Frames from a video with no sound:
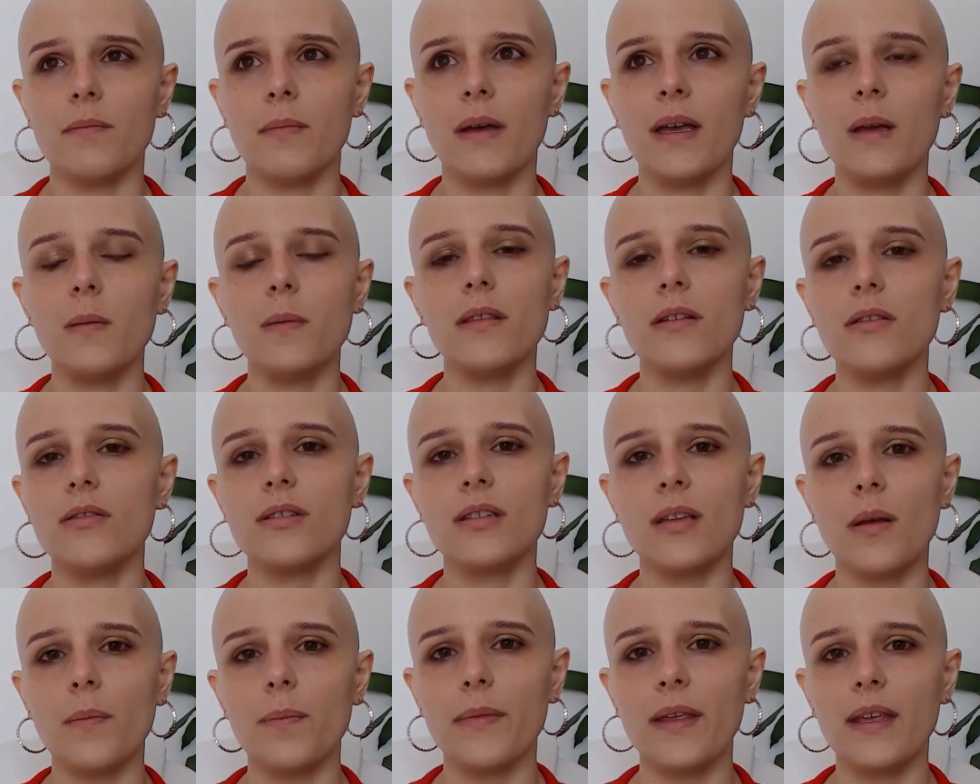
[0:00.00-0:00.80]
Maybe
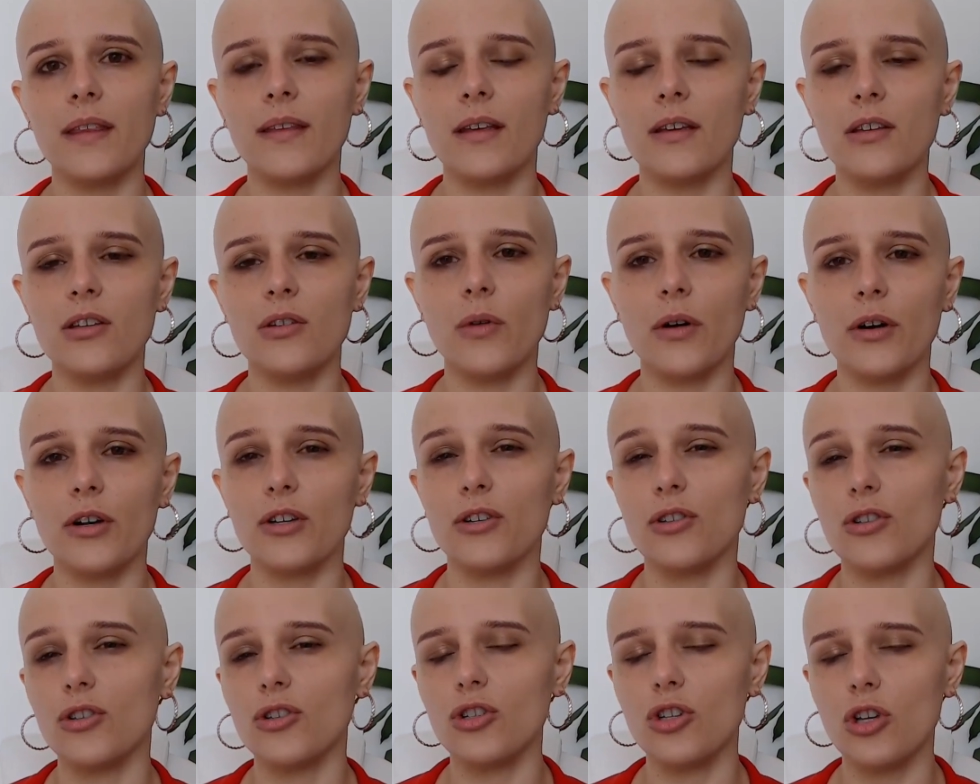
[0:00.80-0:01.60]
there's something that you are
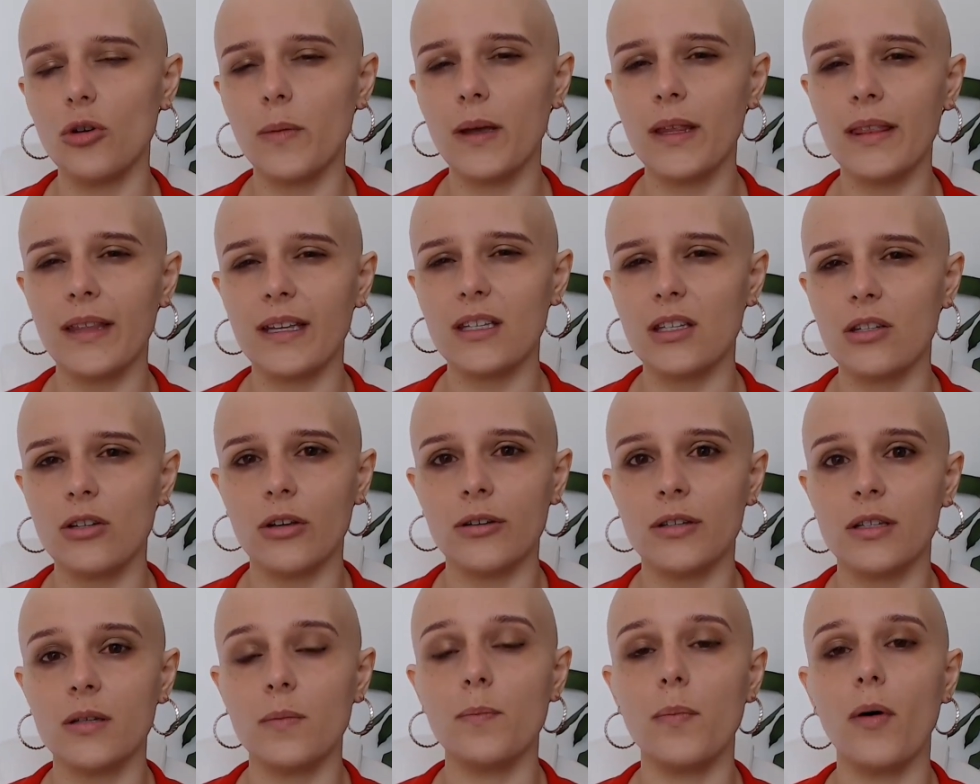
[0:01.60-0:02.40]
consuming that's
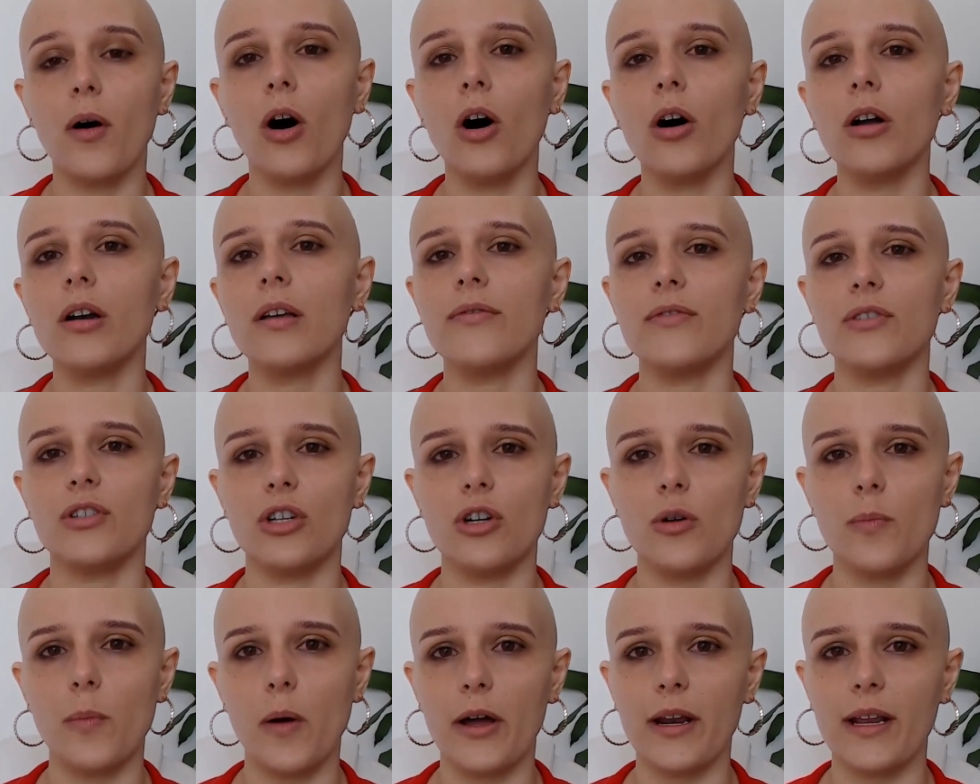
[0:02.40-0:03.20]
not supportive to
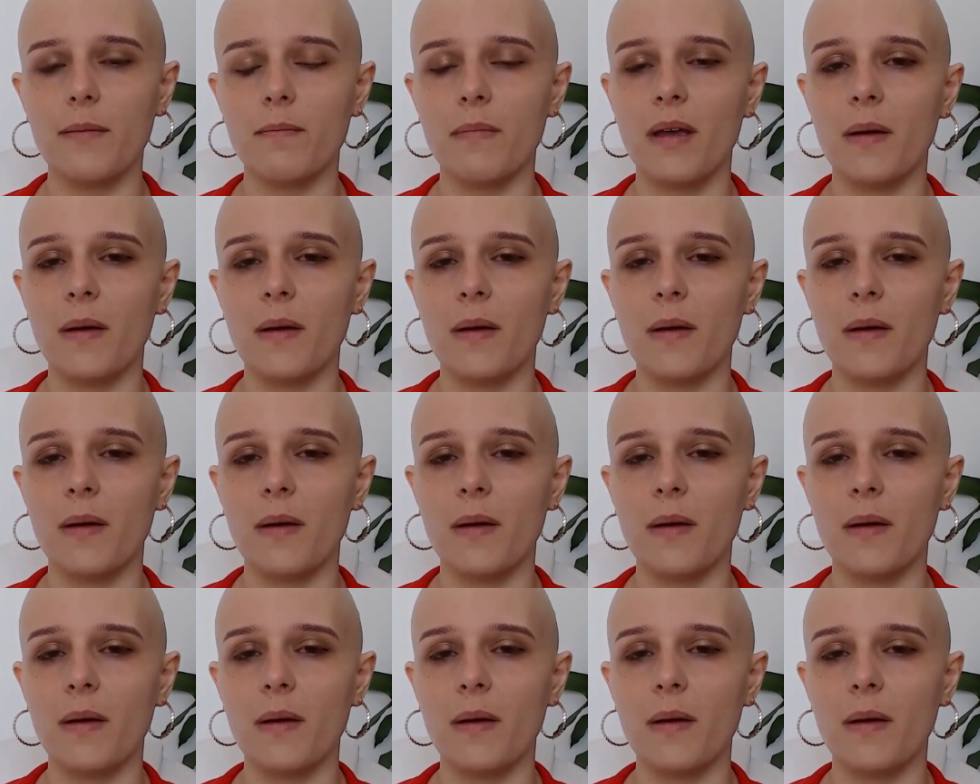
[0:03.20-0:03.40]
your body.